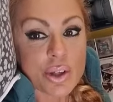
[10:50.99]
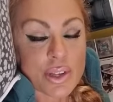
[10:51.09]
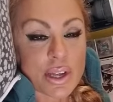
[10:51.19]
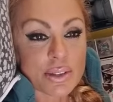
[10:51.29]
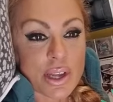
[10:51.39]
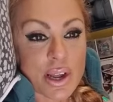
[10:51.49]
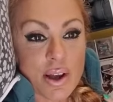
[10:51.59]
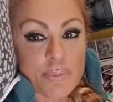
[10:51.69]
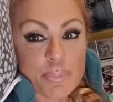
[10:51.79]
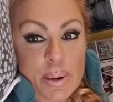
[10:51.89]
they, they
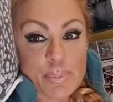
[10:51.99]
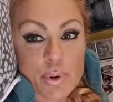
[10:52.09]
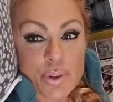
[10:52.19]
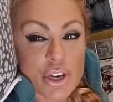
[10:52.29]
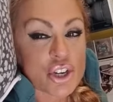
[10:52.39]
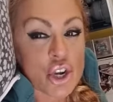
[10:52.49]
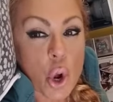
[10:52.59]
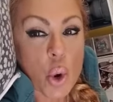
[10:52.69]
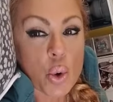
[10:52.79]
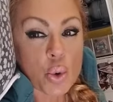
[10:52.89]
have people that
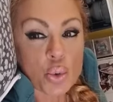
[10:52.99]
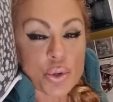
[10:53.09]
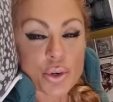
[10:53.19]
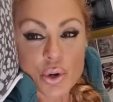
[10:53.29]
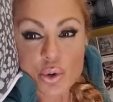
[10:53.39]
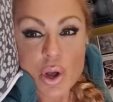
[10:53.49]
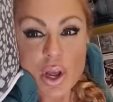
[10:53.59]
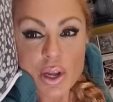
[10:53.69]
know, you know,